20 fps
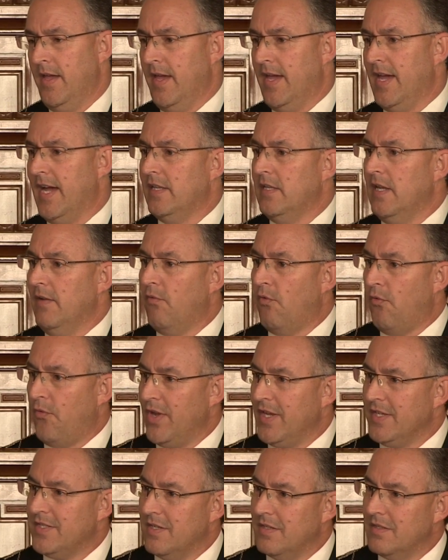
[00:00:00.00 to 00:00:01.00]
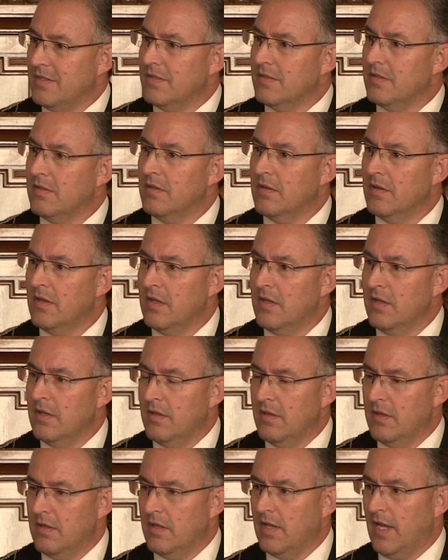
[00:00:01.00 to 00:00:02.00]
He had every reason,
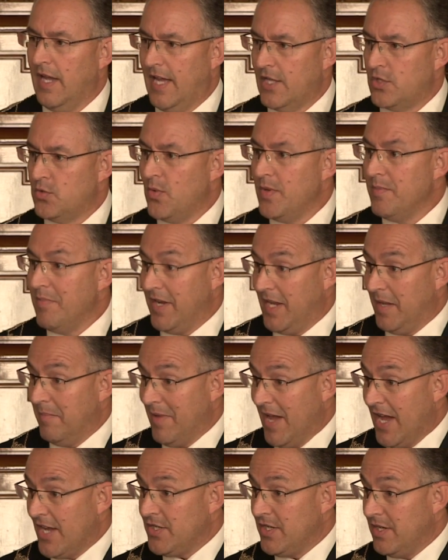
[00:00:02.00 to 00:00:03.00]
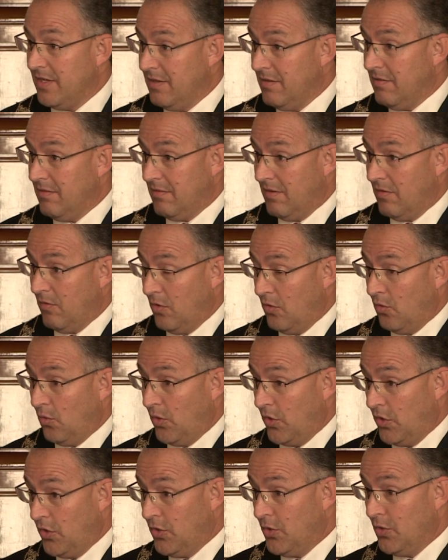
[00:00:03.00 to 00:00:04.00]
as we may imagine,
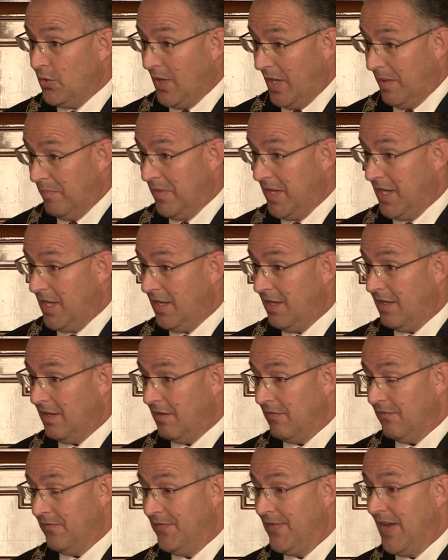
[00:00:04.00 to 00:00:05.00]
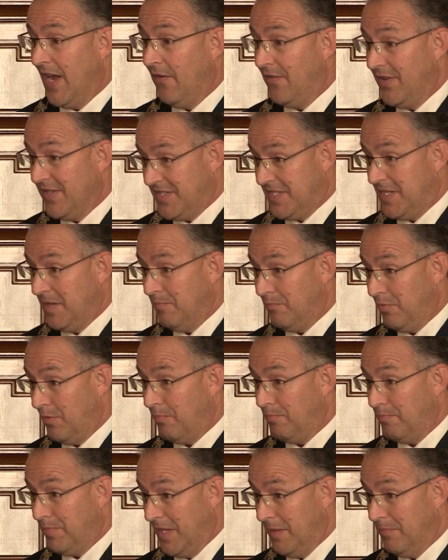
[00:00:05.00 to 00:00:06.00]
you and me, very simple
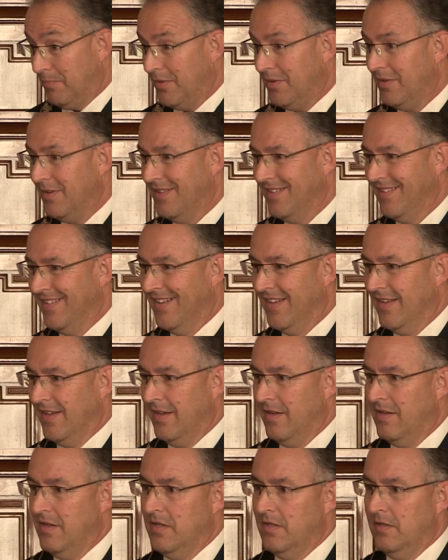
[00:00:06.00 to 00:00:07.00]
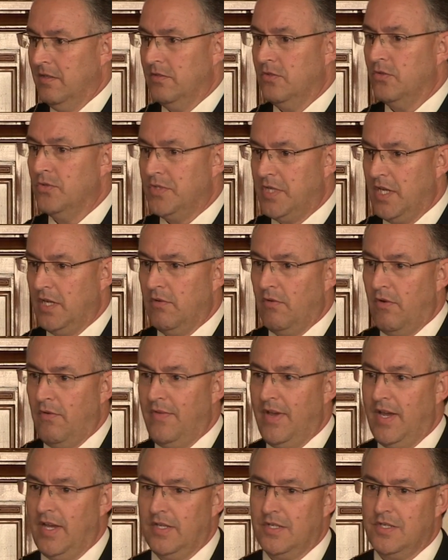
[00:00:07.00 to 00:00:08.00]
people, to take
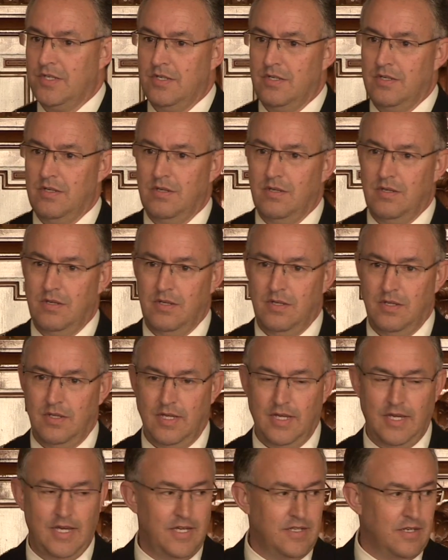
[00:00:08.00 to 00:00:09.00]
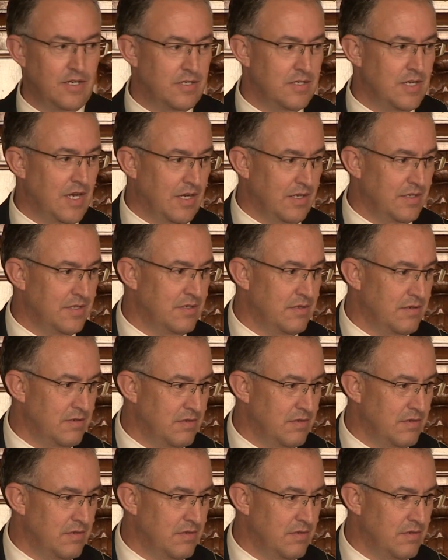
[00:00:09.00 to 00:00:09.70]
revenge. He did not.